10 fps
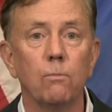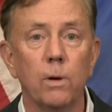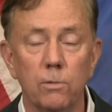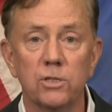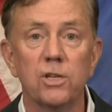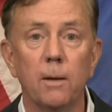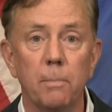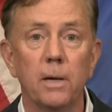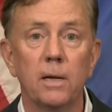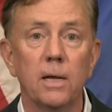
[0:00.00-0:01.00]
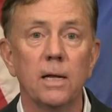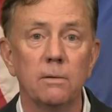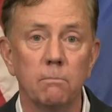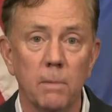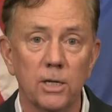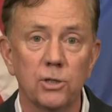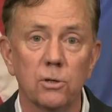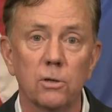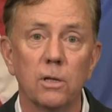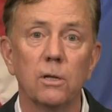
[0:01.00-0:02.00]
we would step in and make
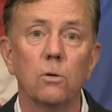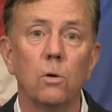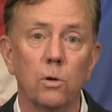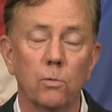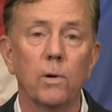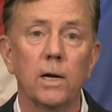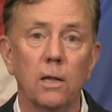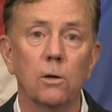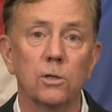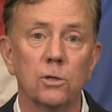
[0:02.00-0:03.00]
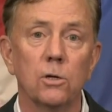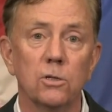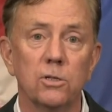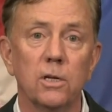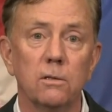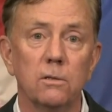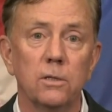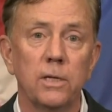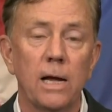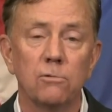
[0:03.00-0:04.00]
sure that all the red alert turns did,
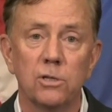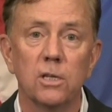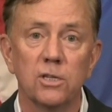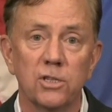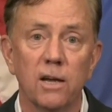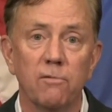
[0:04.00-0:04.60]
towns did the safe